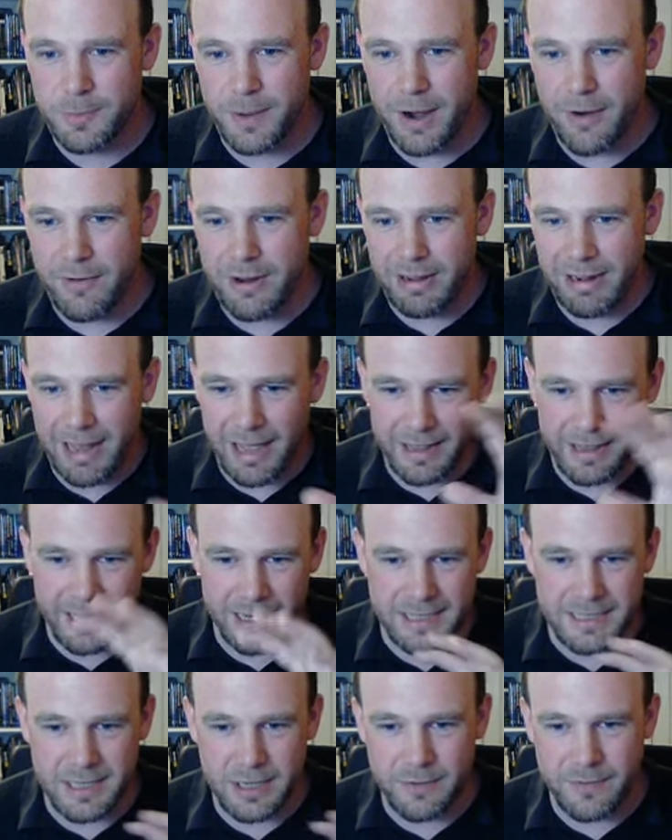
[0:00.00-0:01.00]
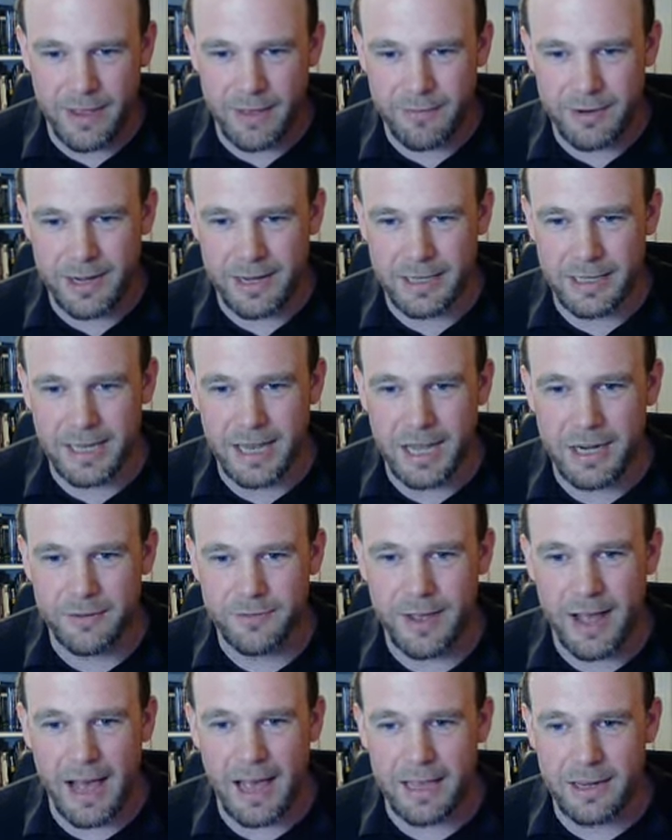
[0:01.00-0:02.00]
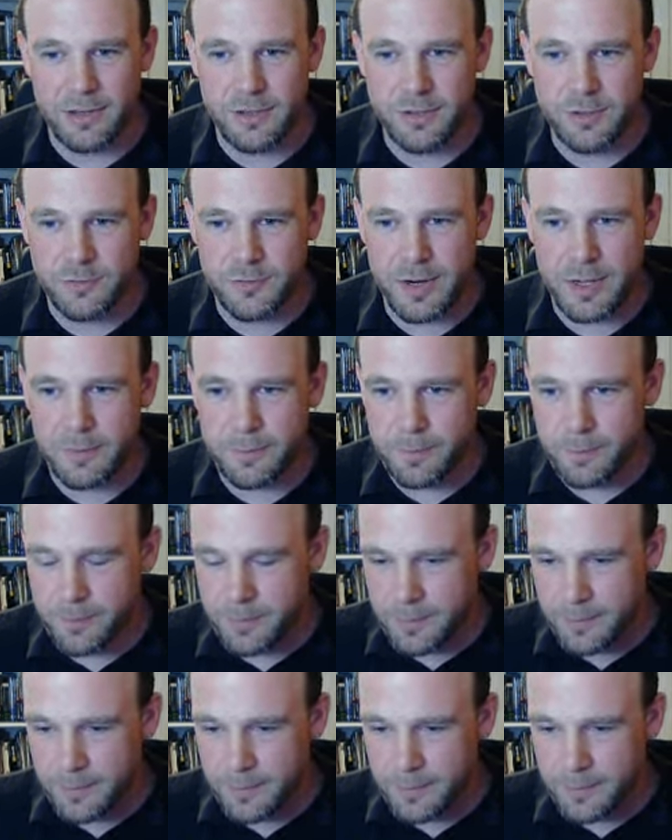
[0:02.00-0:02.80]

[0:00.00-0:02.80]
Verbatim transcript: but I really like the idea of having like a kind of island realm.